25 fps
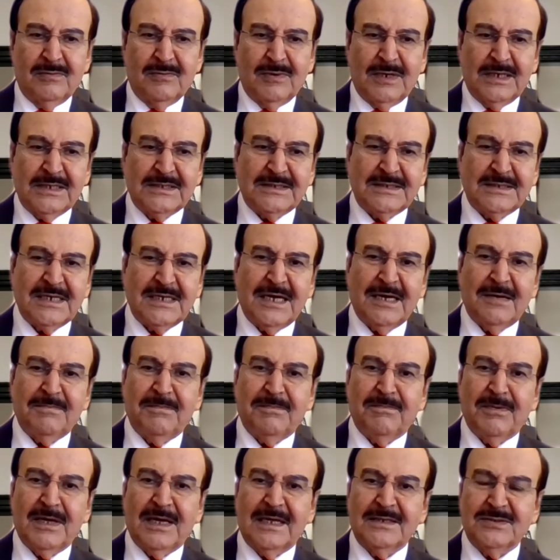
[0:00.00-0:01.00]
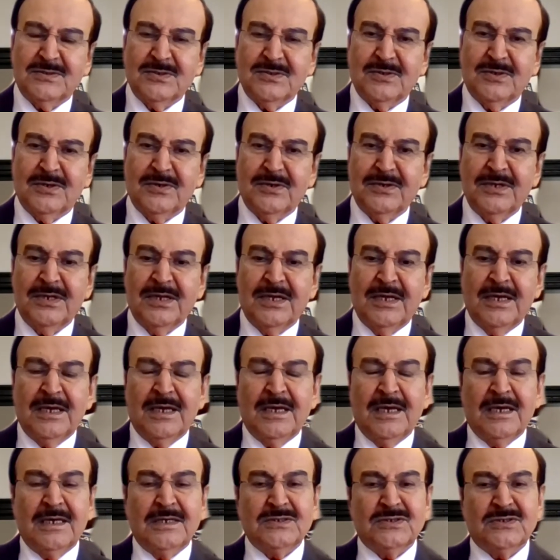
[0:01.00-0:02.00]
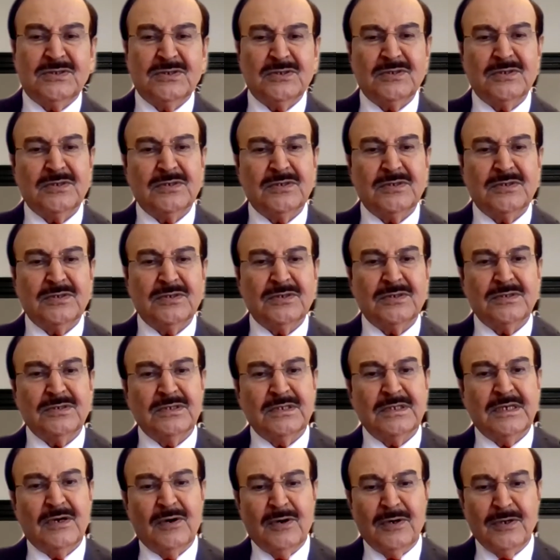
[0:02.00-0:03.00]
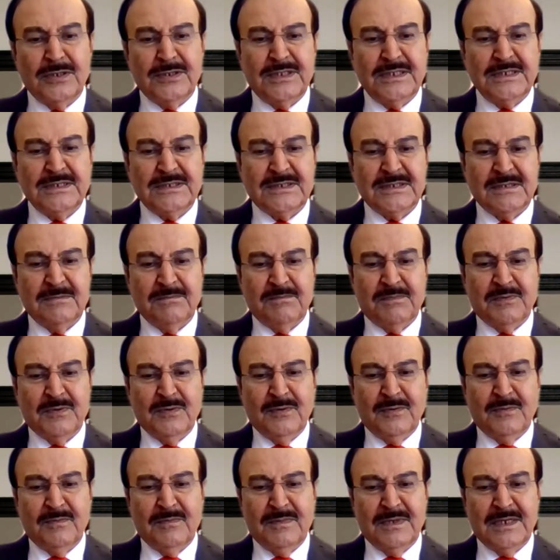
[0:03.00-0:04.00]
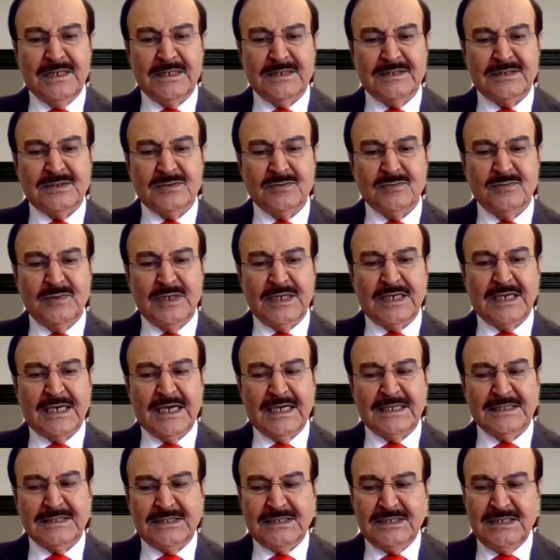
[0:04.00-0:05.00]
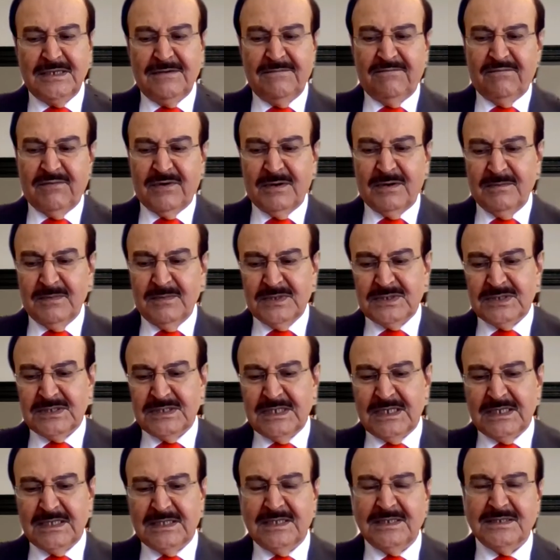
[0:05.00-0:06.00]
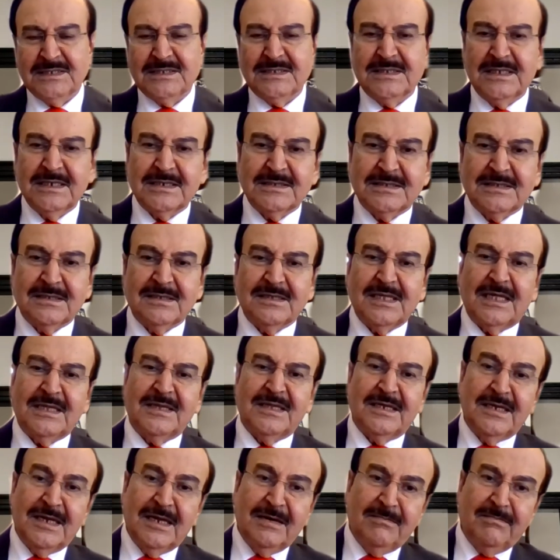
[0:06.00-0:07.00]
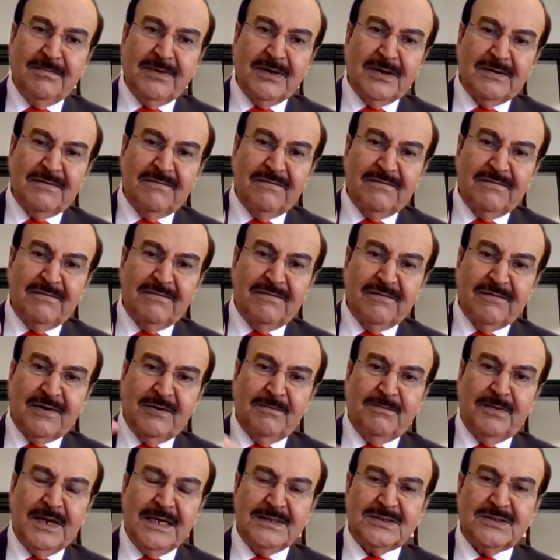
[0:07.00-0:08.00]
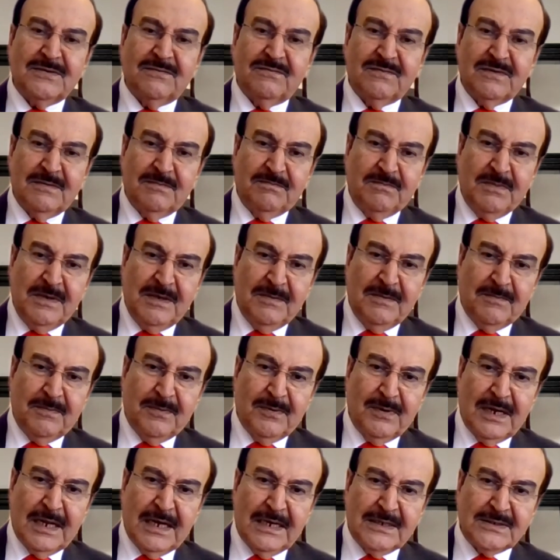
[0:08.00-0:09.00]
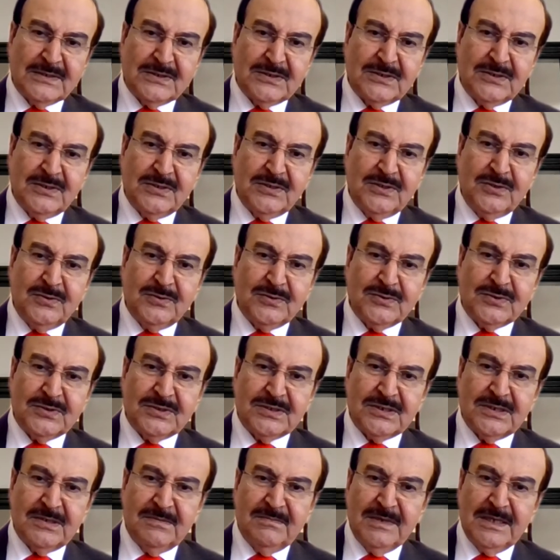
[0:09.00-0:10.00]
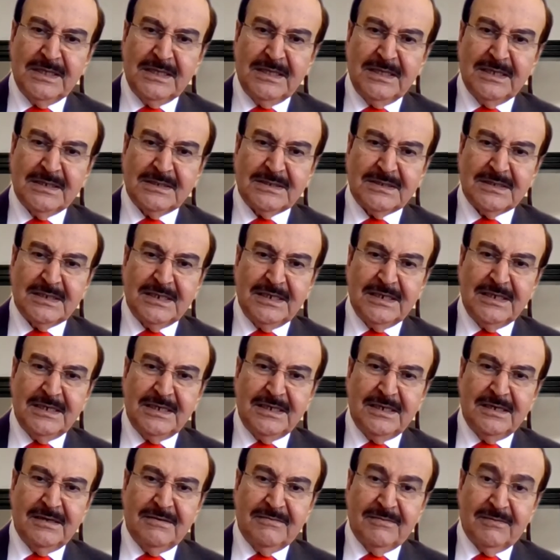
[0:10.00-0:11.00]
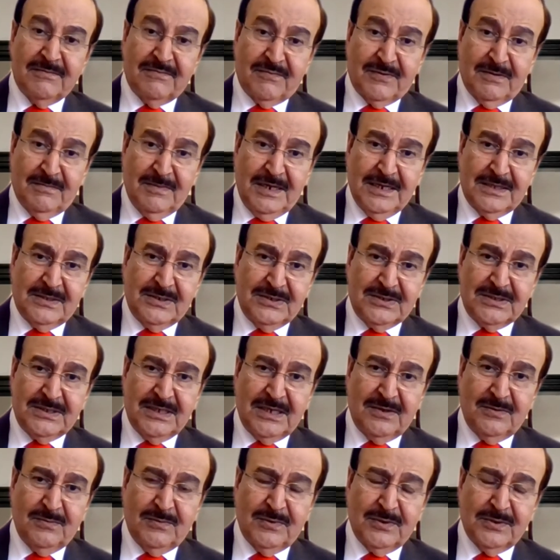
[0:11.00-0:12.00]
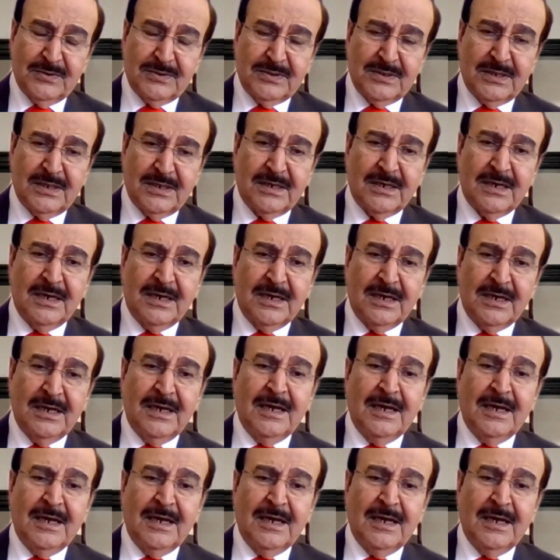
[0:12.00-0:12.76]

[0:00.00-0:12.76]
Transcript: WhatsApp and so on. So all these improvements, we can see from statistics that the number of complaints of the people has reduced tremendously from electricity and water.